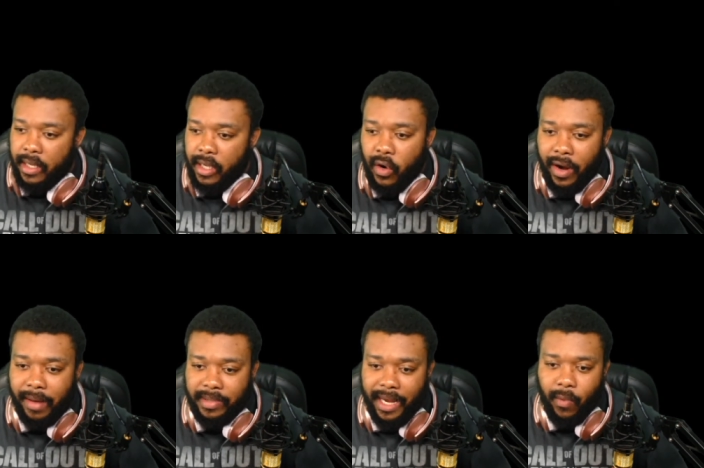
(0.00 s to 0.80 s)
you know
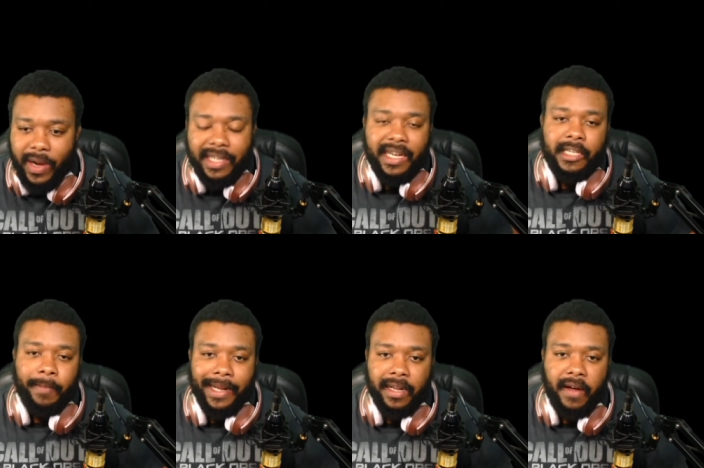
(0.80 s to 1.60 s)
what I'm saying, when it's
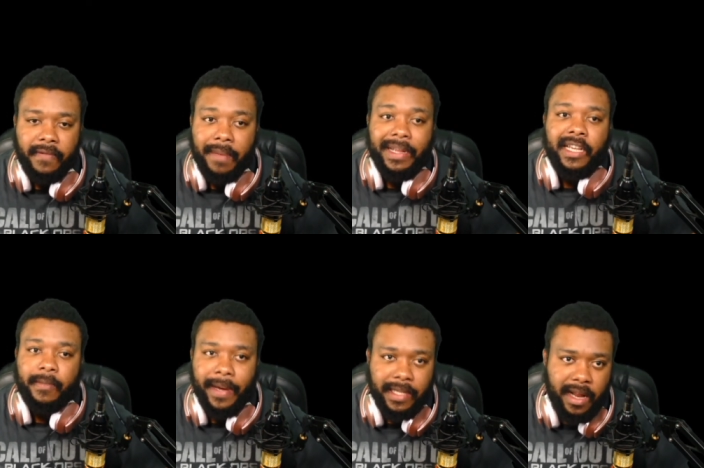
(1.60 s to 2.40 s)
expected of them, it's
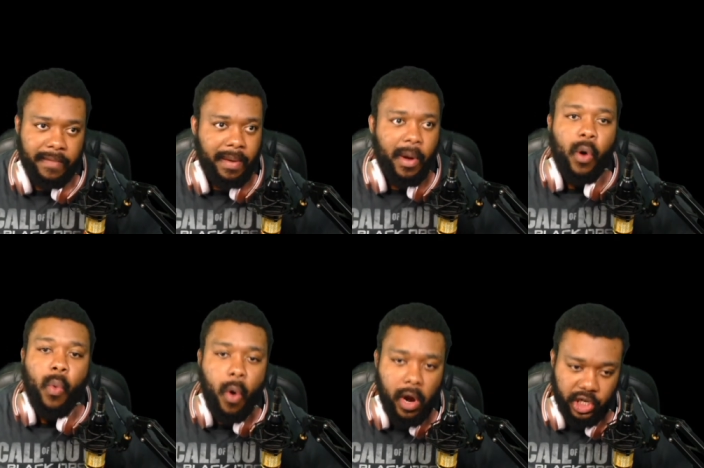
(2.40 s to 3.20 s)
expected of them.
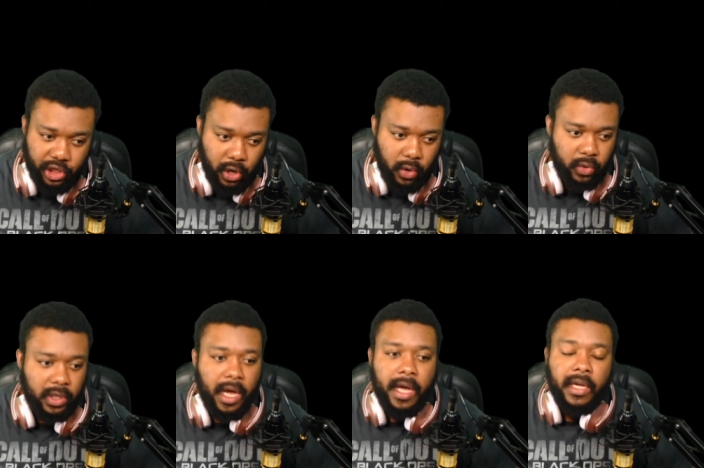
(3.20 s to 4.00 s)
Award
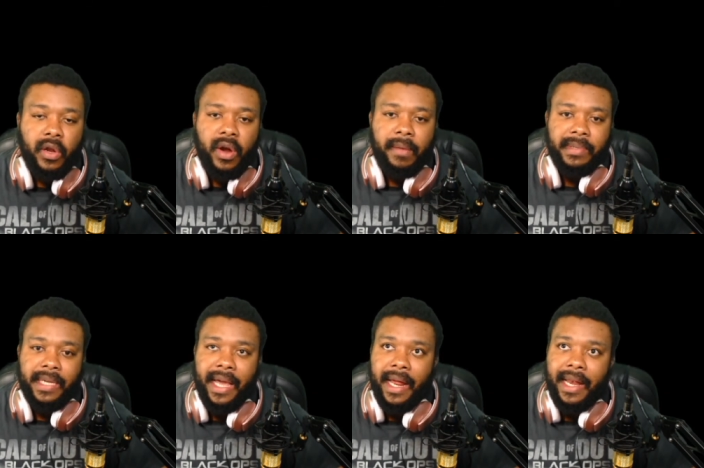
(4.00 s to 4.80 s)
shows, you know what I'm
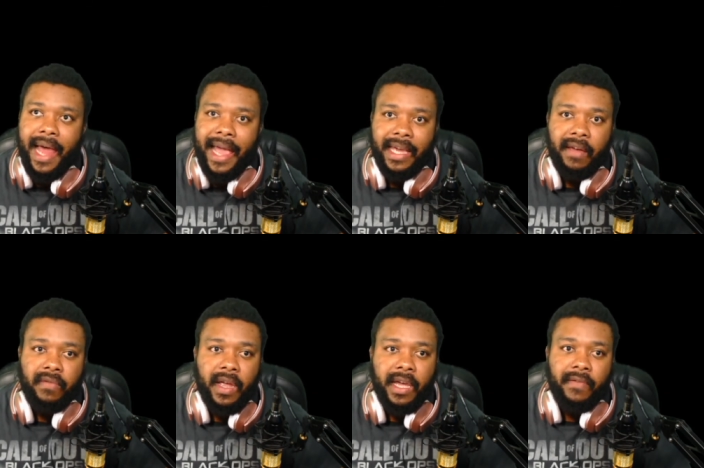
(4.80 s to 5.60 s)
saying, like
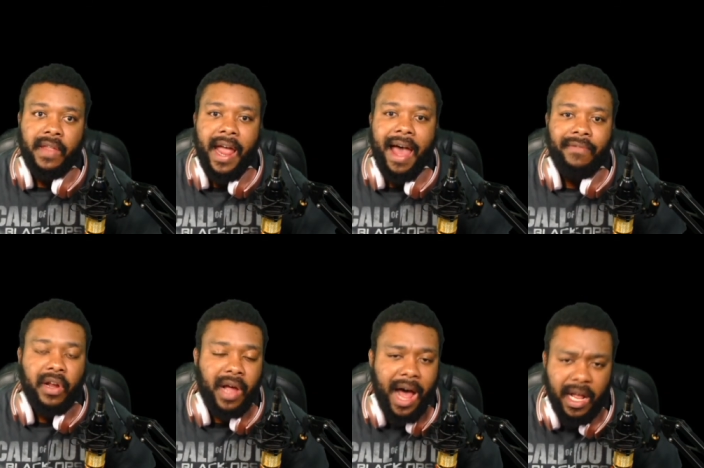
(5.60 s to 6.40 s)
if they're
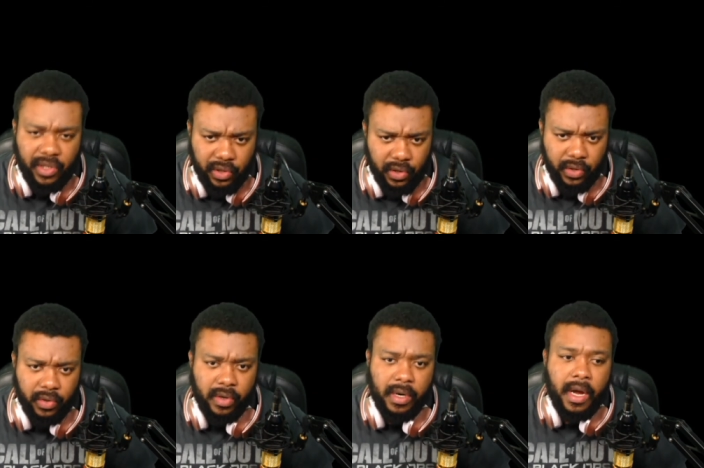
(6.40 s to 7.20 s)
having a
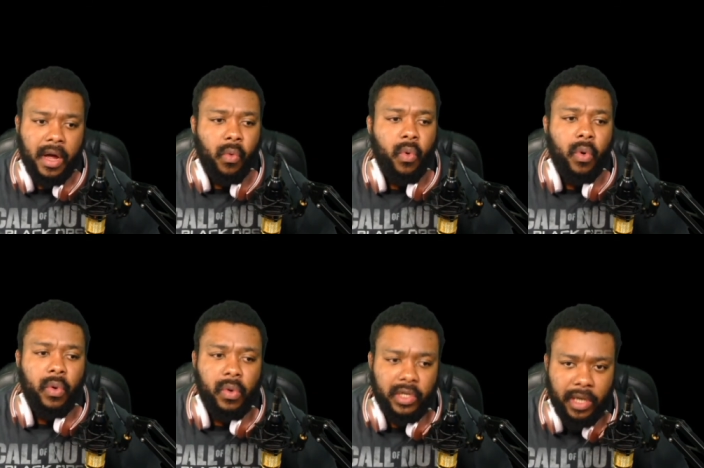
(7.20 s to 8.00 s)
concert or
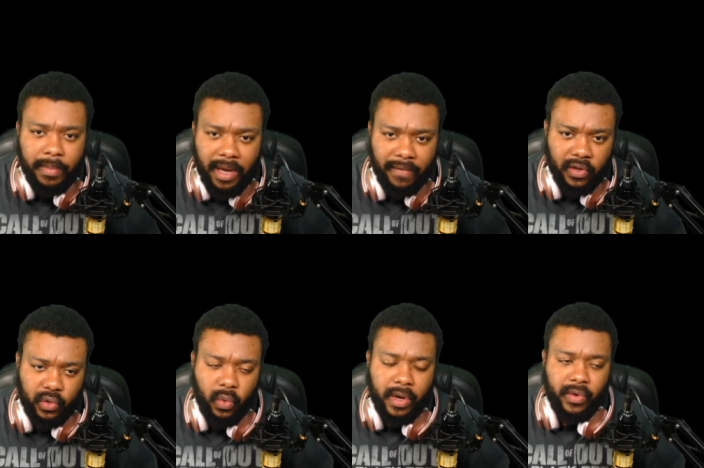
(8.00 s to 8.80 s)
something of the
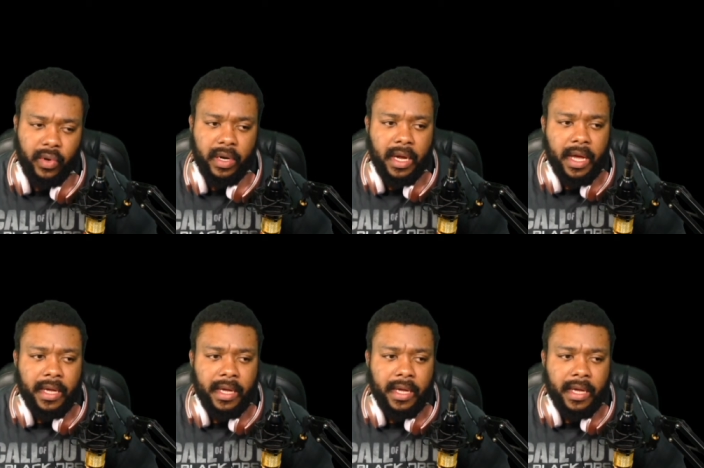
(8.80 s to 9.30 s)
sort, or